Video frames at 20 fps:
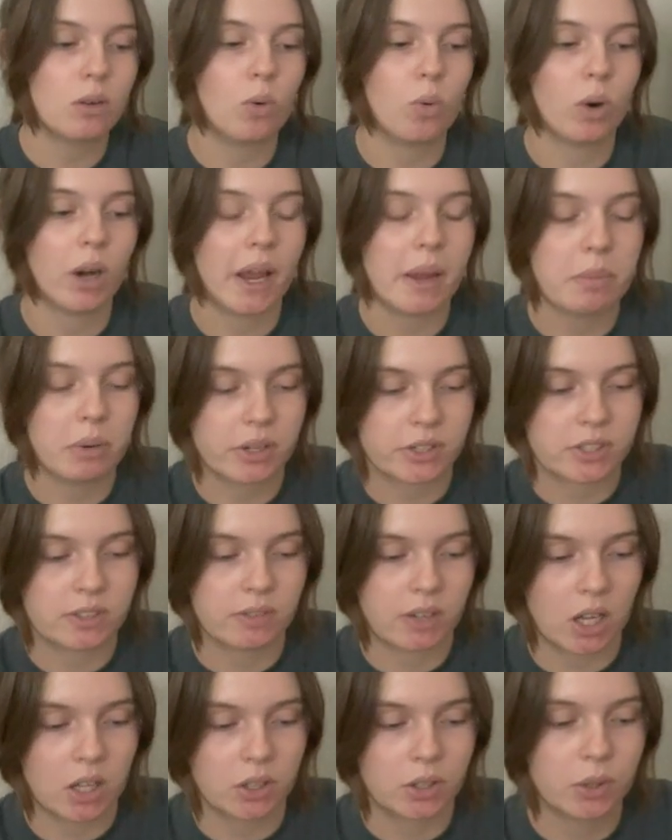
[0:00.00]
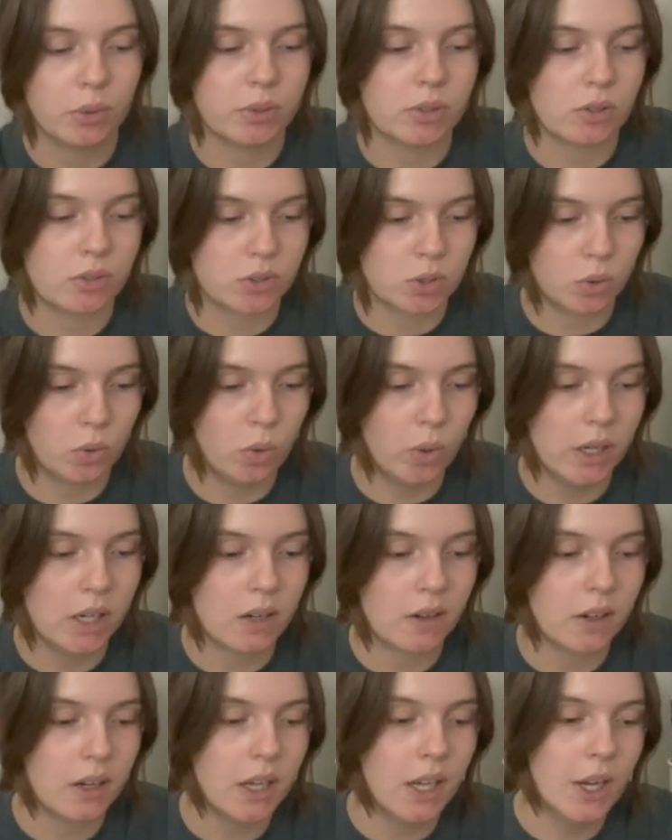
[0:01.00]
or a person of color who is also
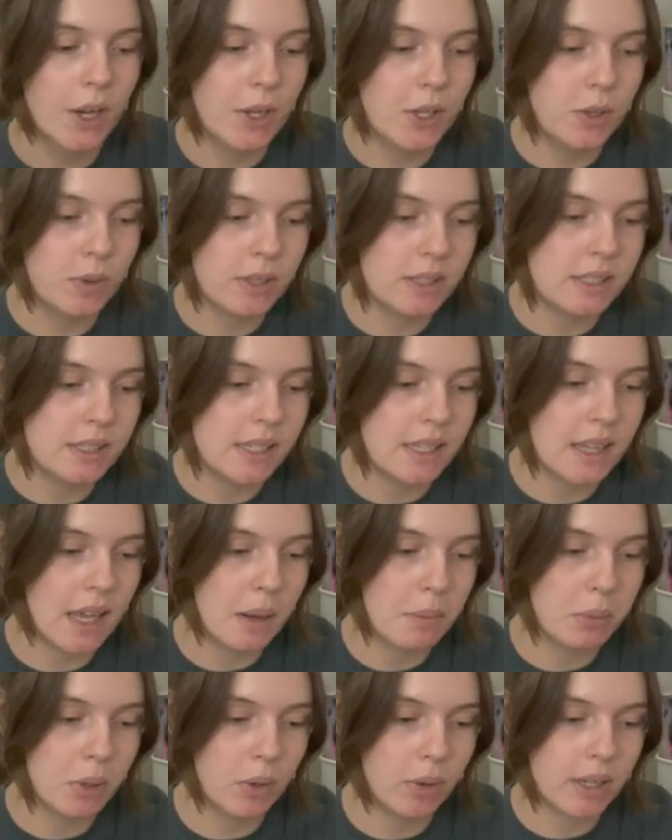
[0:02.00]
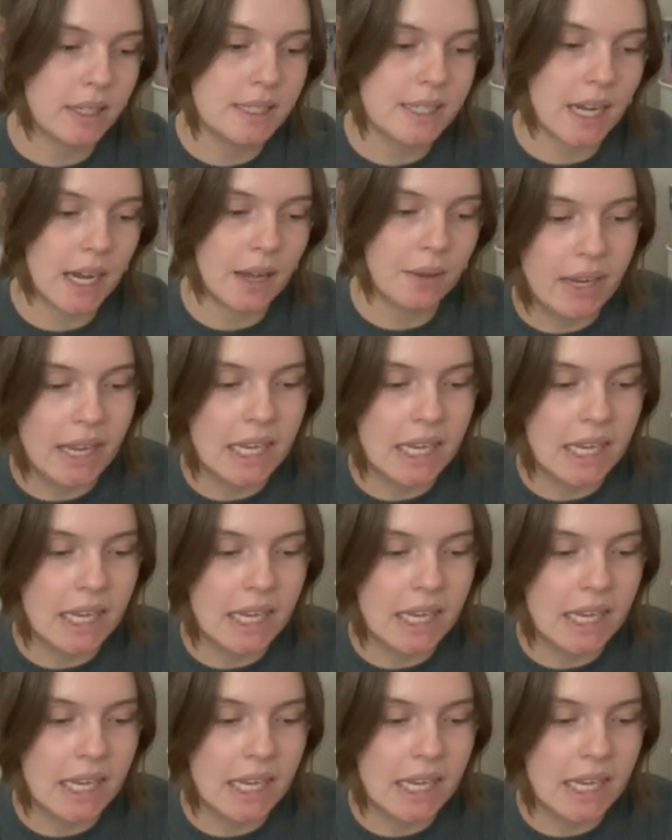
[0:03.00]
queer? You can see that broken down.